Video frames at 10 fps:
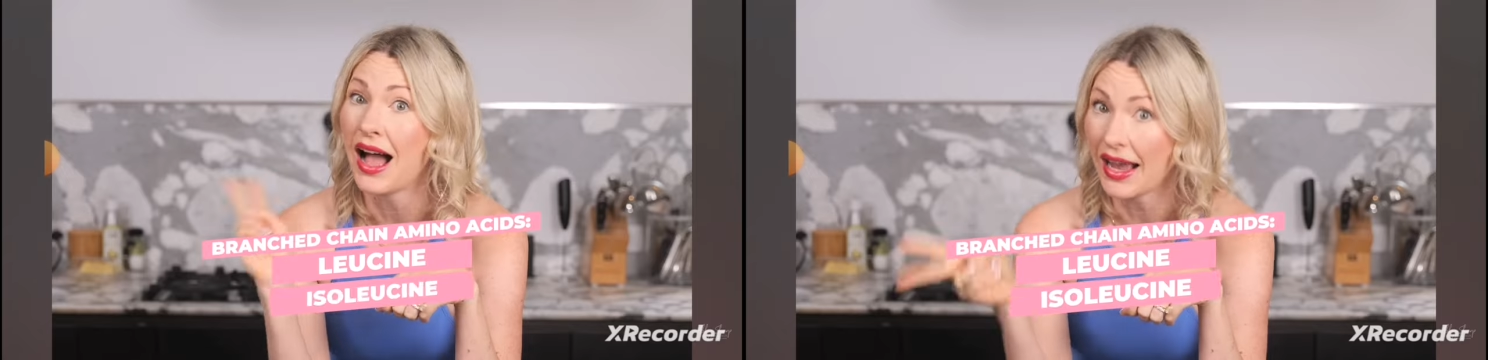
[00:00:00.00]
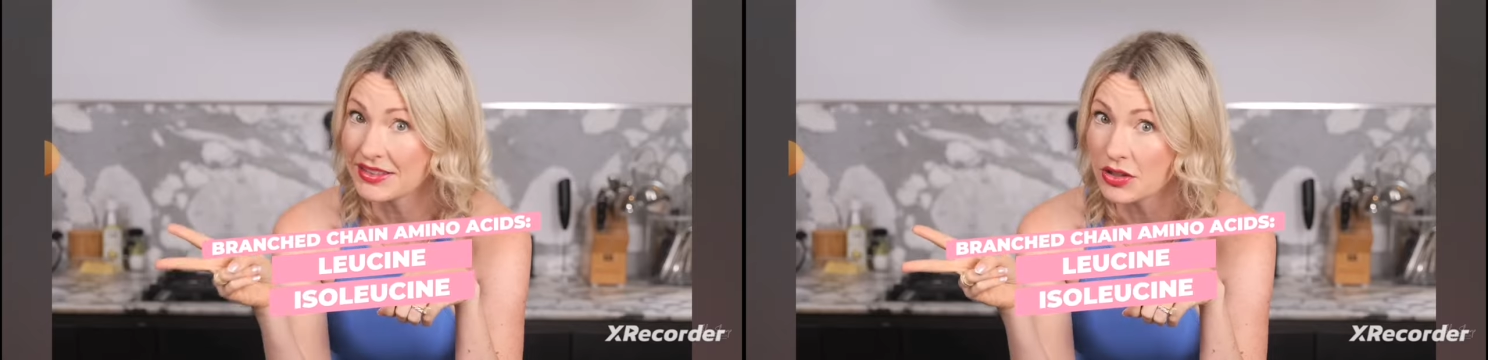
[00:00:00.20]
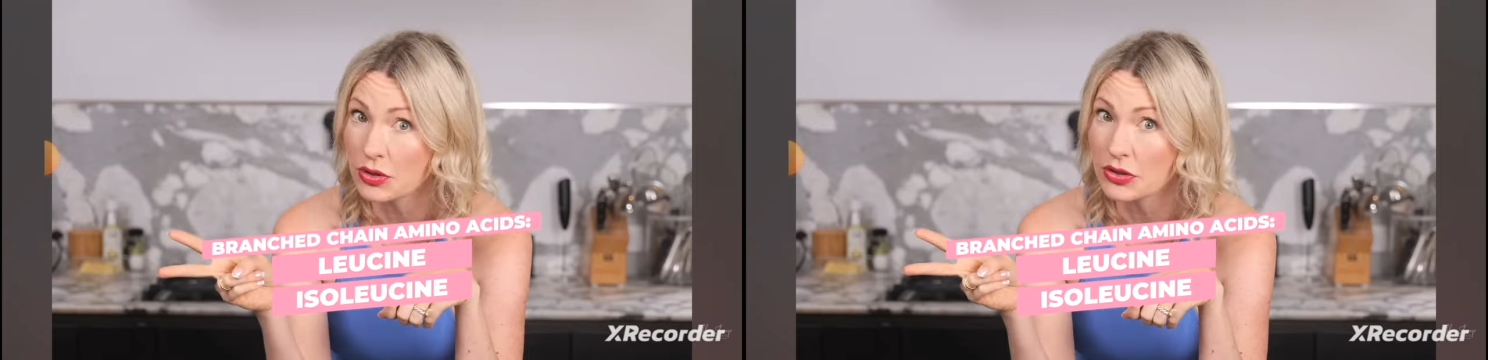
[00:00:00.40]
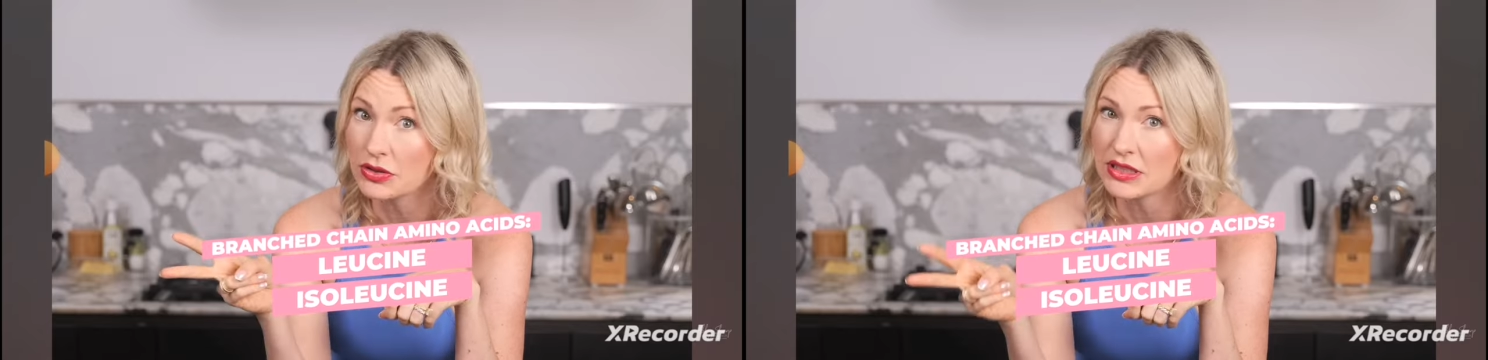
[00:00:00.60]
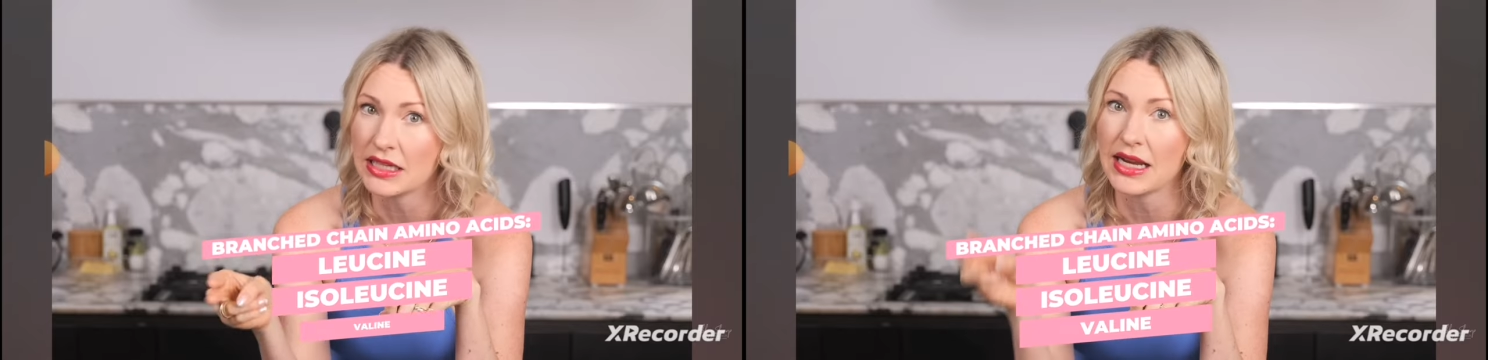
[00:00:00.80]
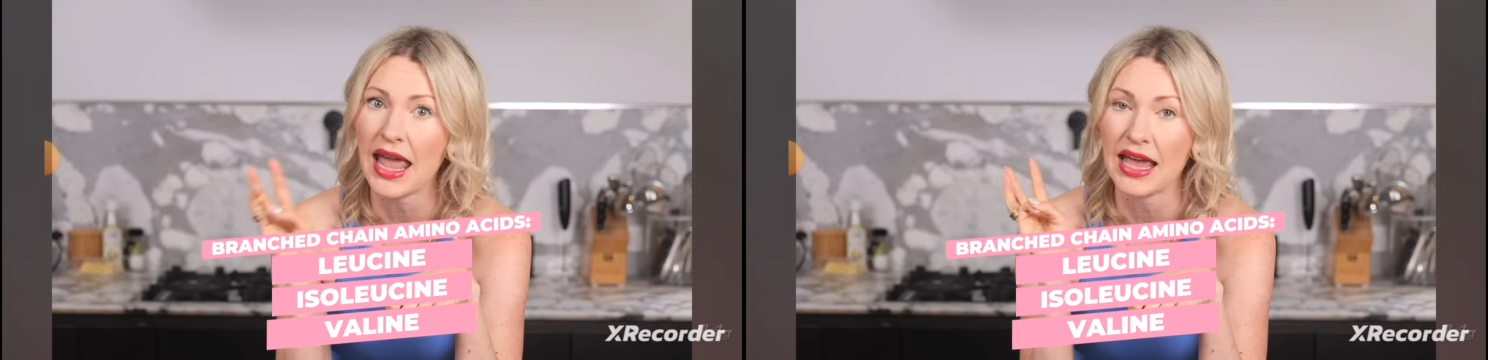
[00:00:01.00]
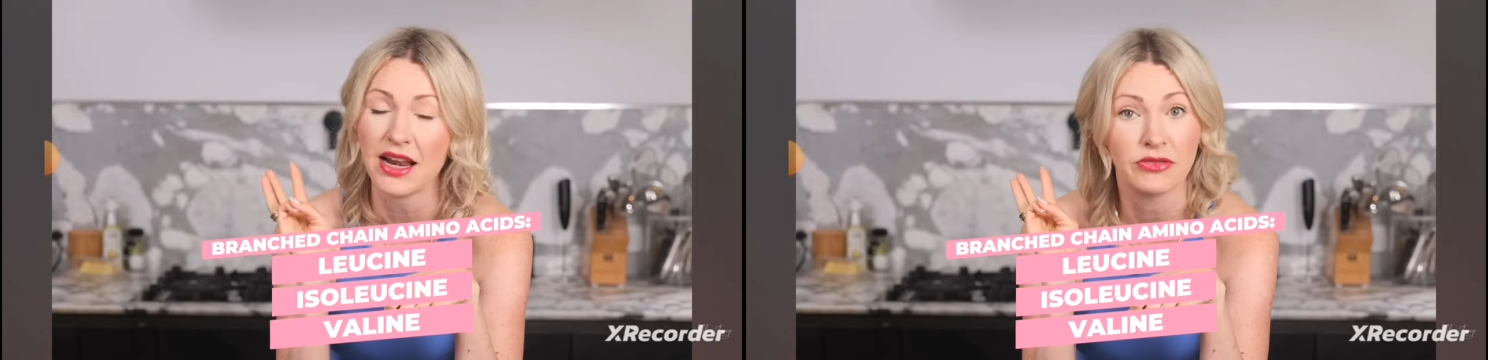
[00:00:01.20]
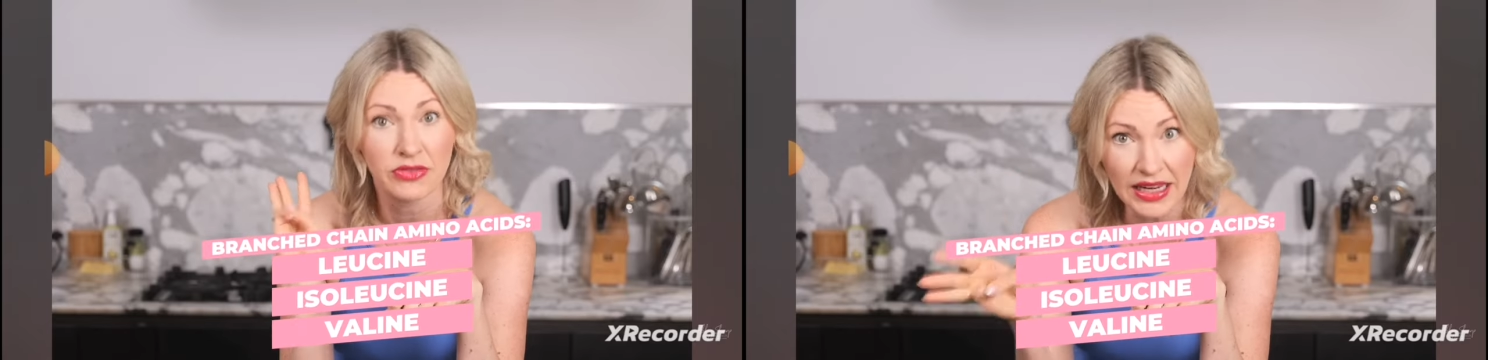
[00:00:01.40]
isoleucine, and
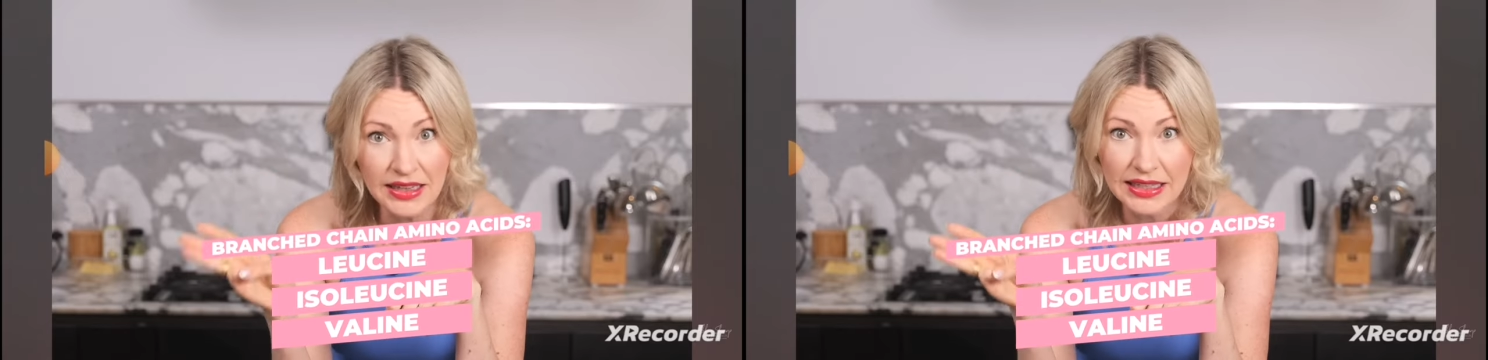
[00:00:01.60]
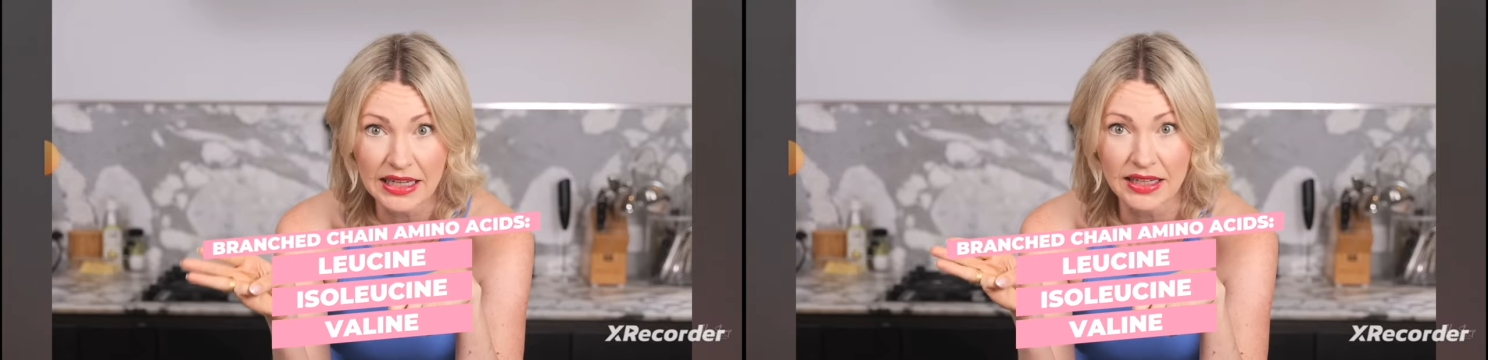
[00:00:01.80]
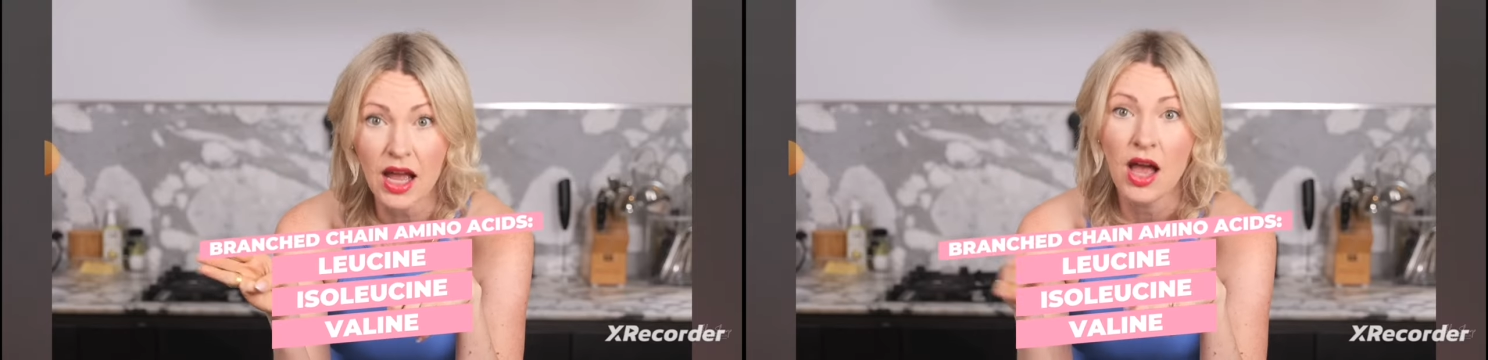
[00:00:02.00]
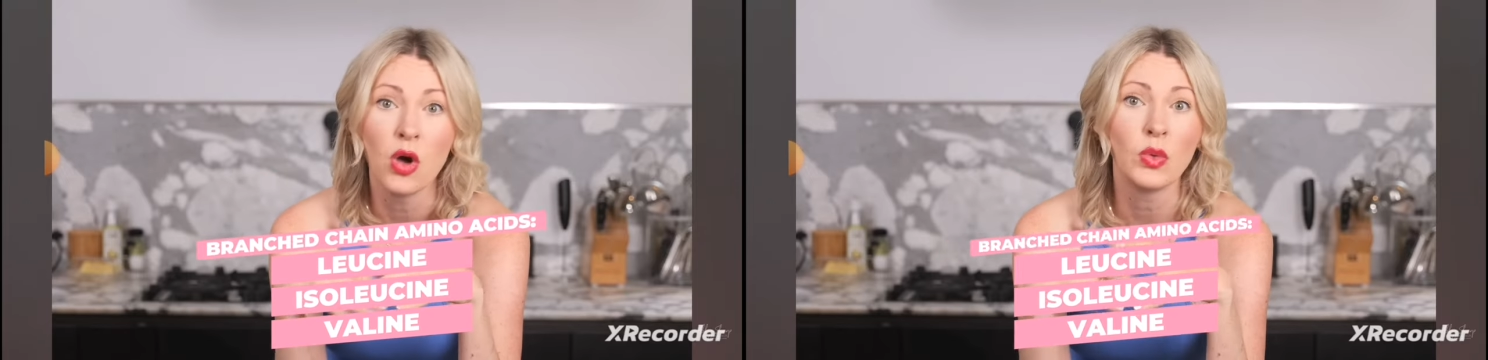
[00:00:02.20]
valine,